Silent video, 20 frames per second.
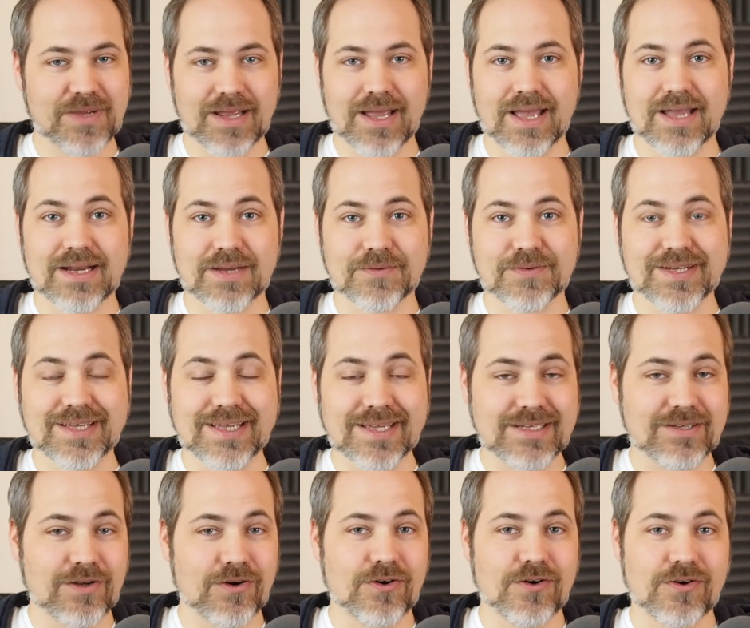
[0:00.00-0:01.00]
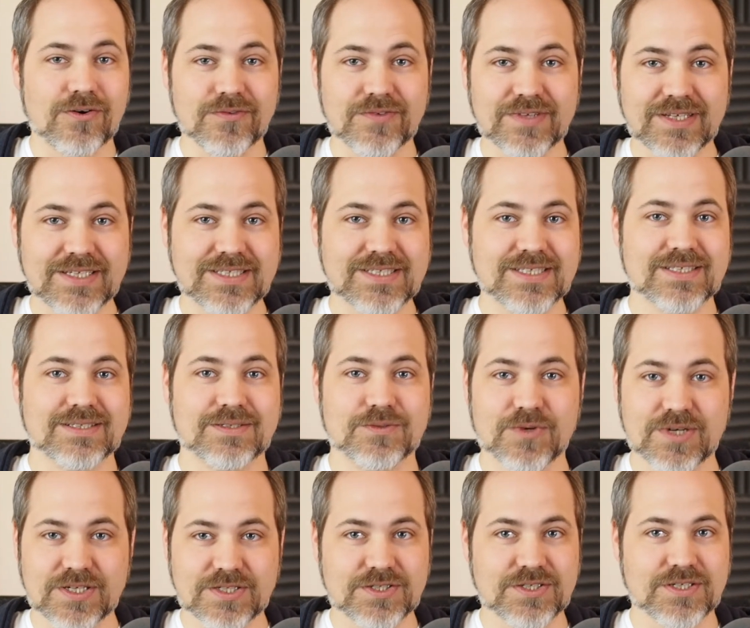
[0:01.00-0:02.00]
And I would get all of these
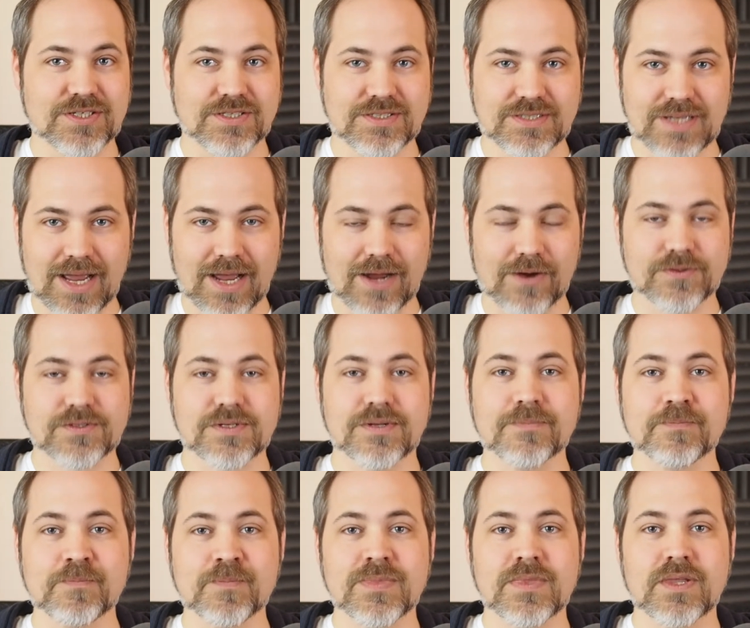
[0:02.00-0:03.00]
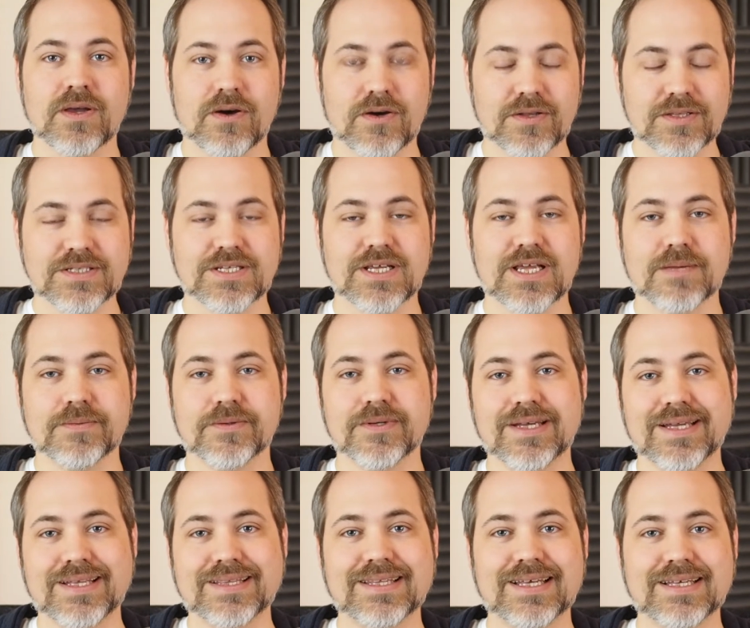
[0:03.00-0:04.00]
questions out on the table
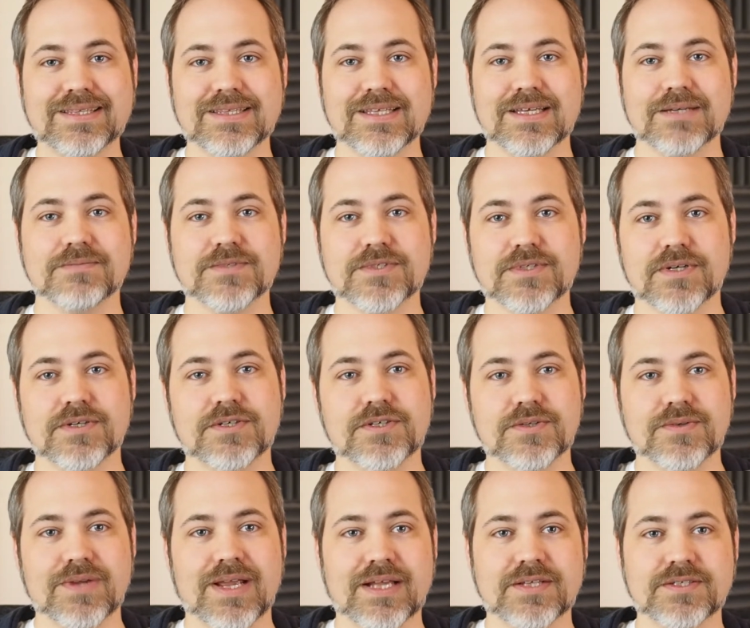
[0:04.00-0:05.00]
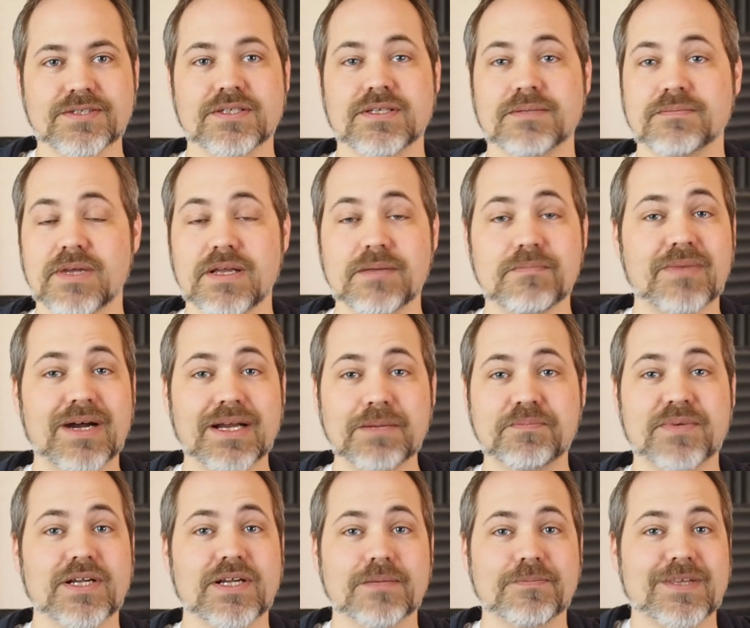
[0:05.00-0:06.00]
and let them start to answer them. It might
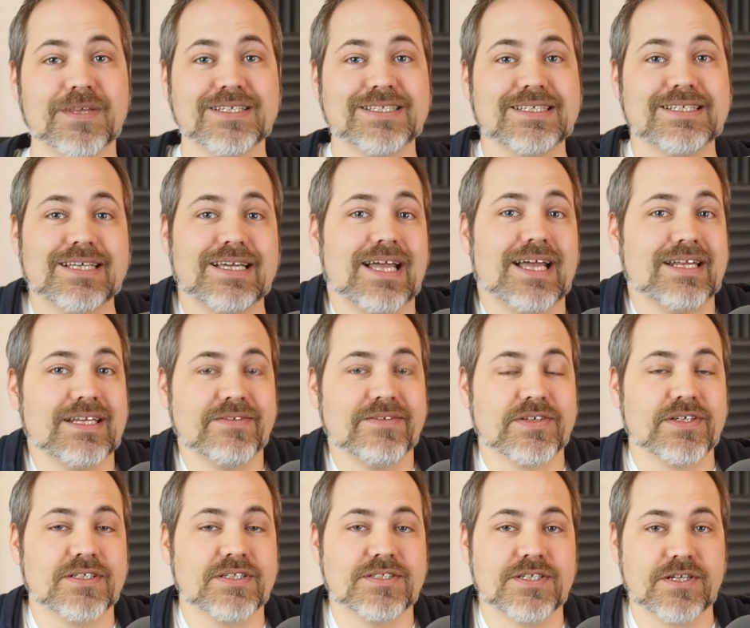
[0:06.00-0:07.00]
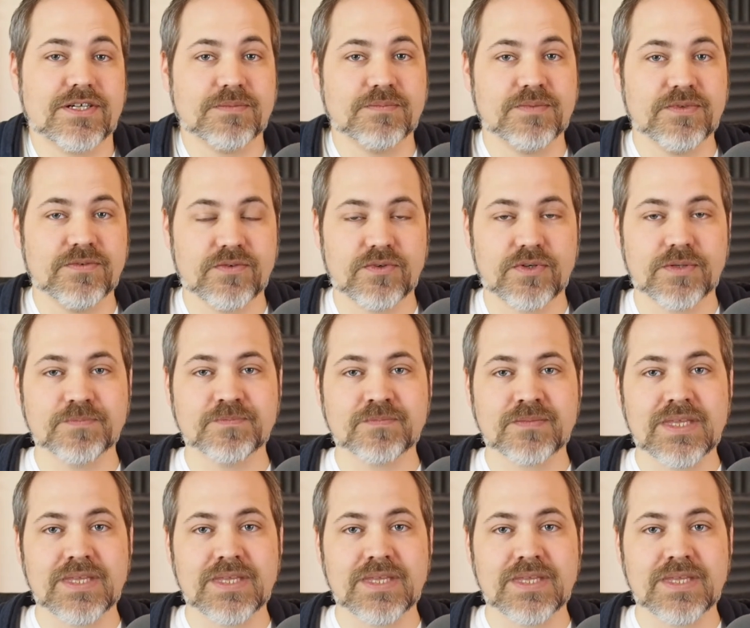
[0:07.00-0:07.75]
bring up things that they hadn't even considered before.